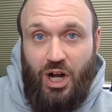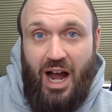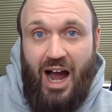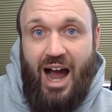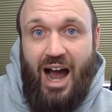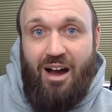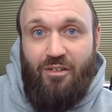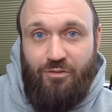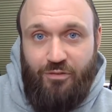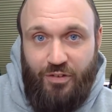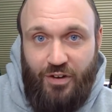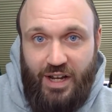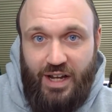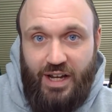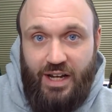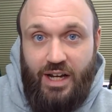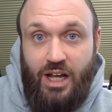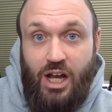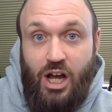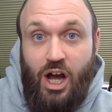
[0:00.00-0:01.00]

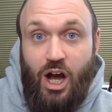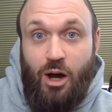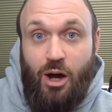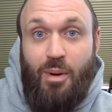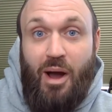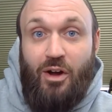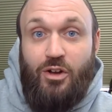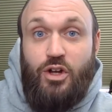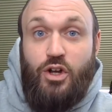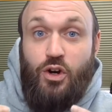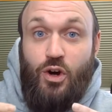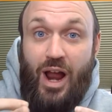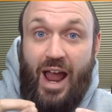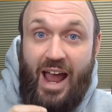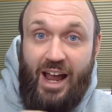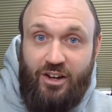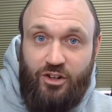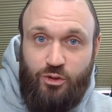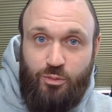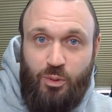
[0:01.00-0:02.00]
confident about your
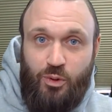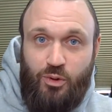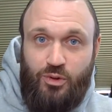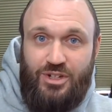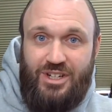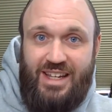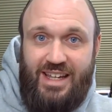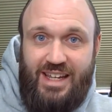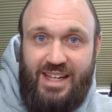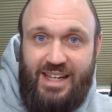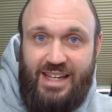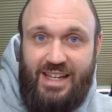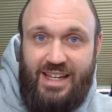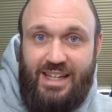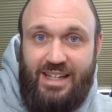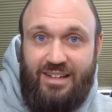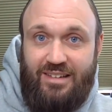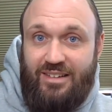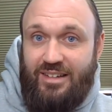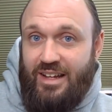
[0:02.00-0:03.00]

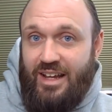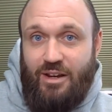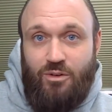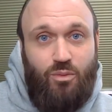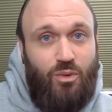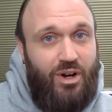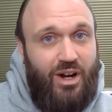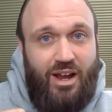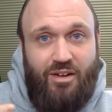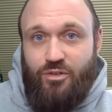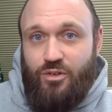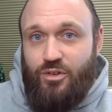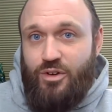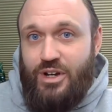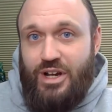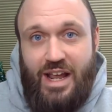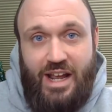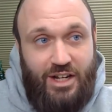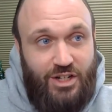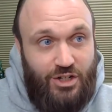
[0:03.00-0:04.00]
expertise in whatever
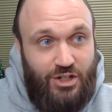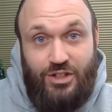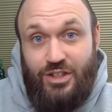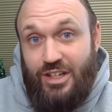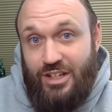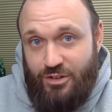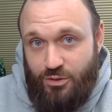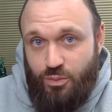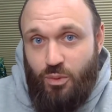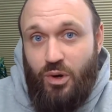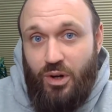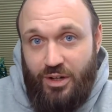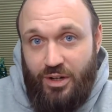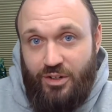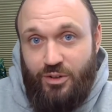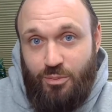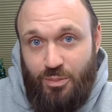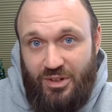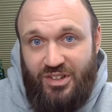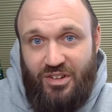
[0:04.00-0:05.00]
niche, this one
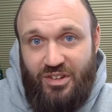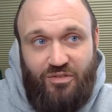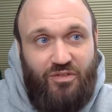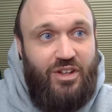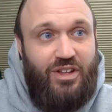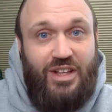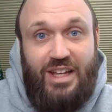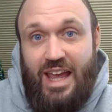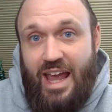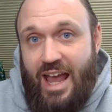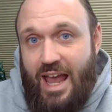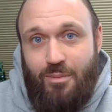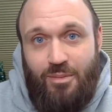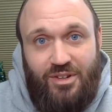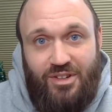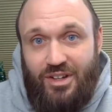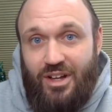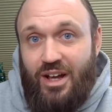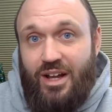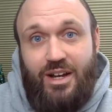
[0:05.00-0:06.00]
specifically
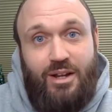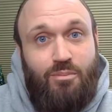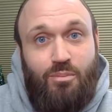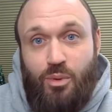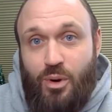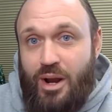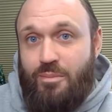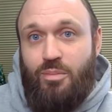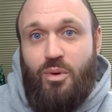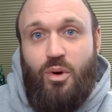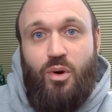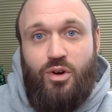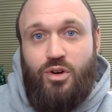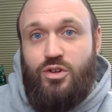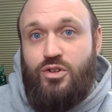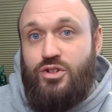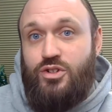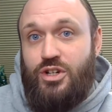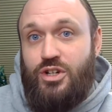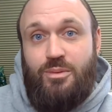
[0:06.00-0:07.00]
Amazon and brand
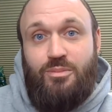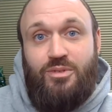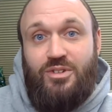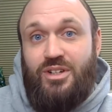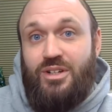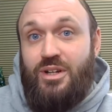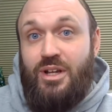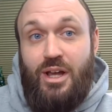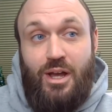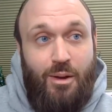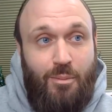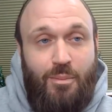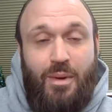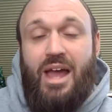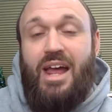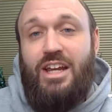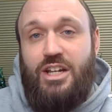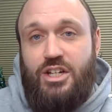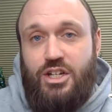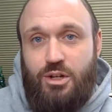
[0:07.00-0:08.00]
partnerships and
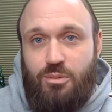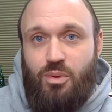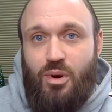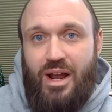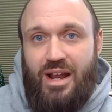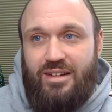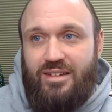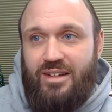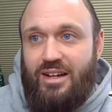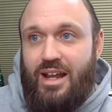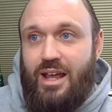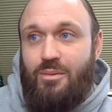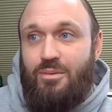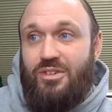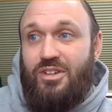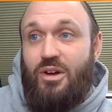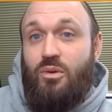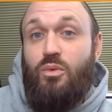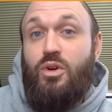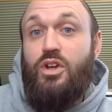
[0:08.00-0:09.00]
managing brands on
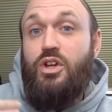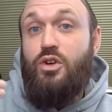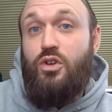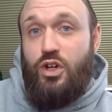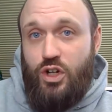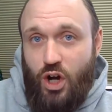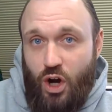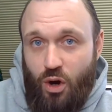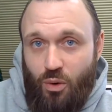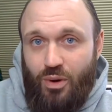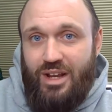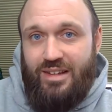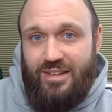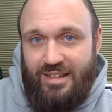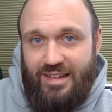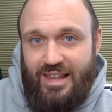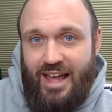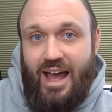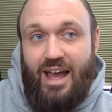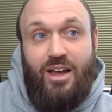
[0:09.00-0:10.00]
Amazon, when you could go
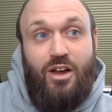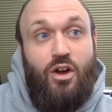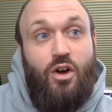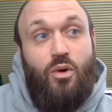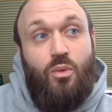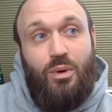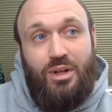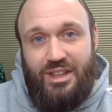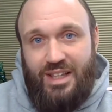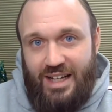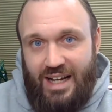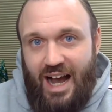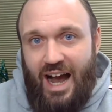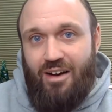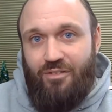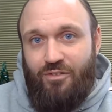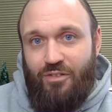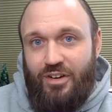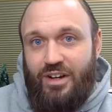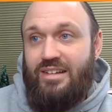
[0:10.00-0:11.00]
into that with the
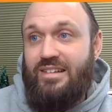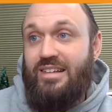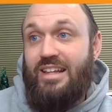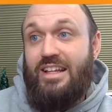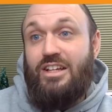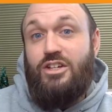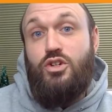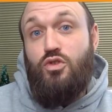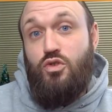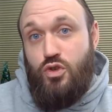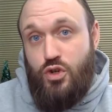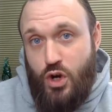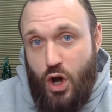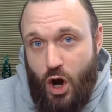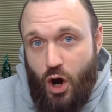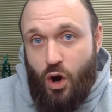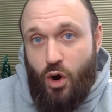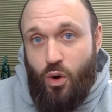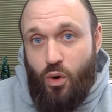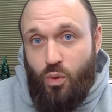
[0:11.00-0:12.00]
confidence that you
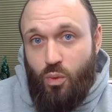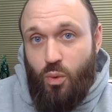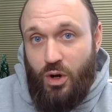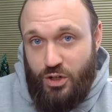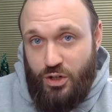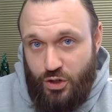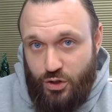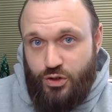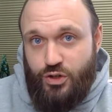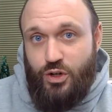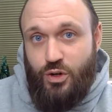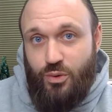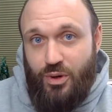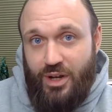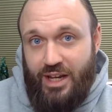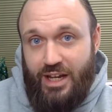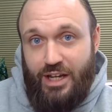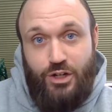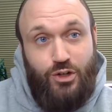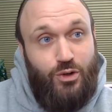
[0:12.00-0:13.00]
know what you're
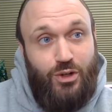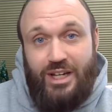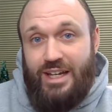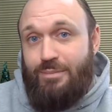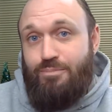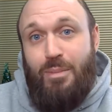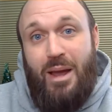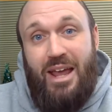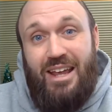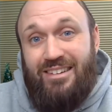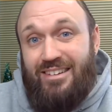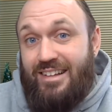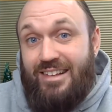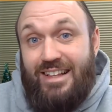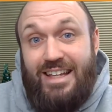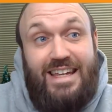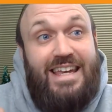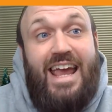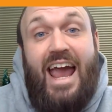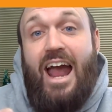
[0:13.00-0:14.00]
doing and you can
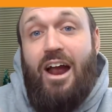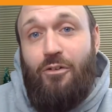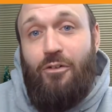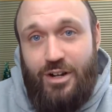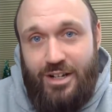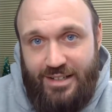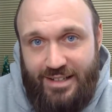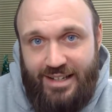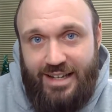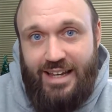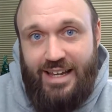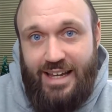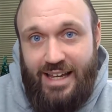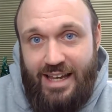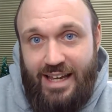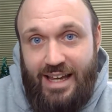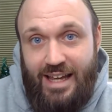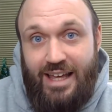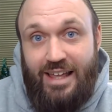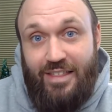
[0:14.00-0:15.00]
basically guarantee
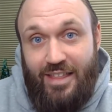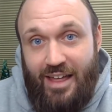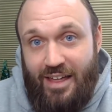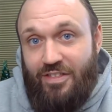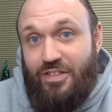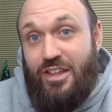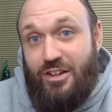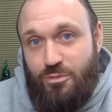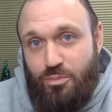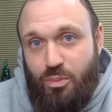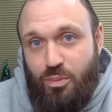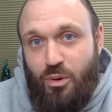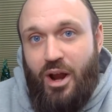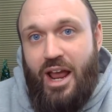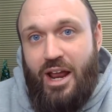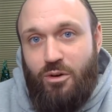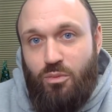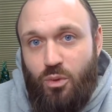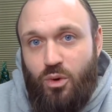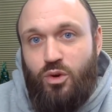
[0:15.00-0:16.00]
that this
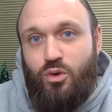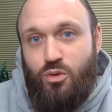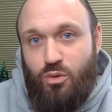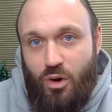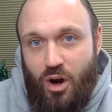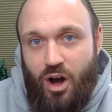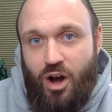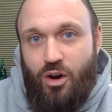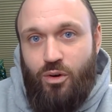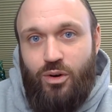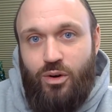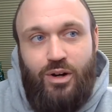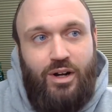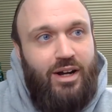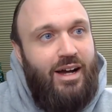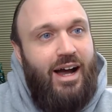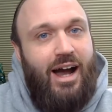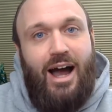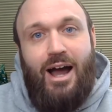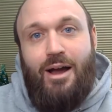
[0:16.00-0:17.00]
brand will grow,
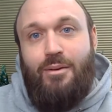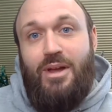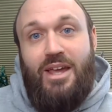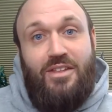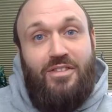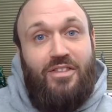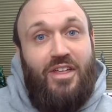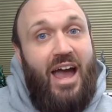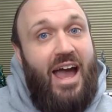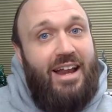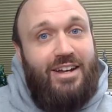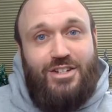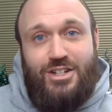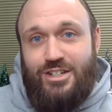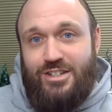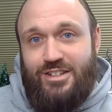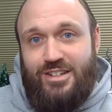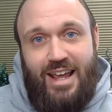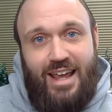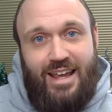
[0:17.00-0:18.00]
I mean, that
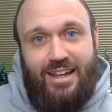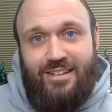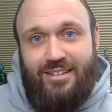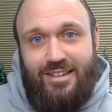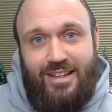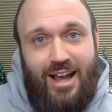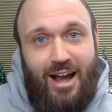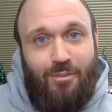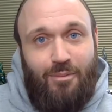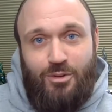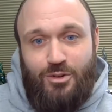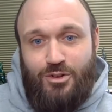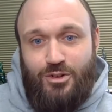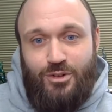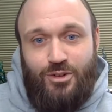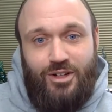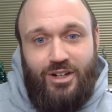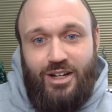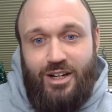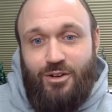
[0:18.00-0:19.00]
just takes the
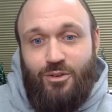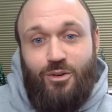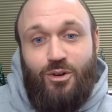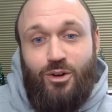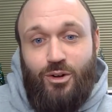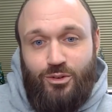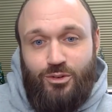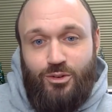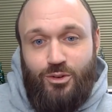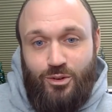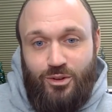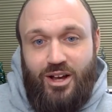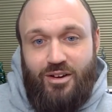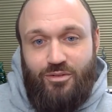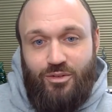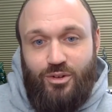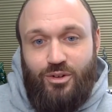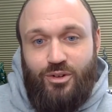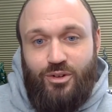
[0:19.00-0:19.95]
opportunity to a whole new level.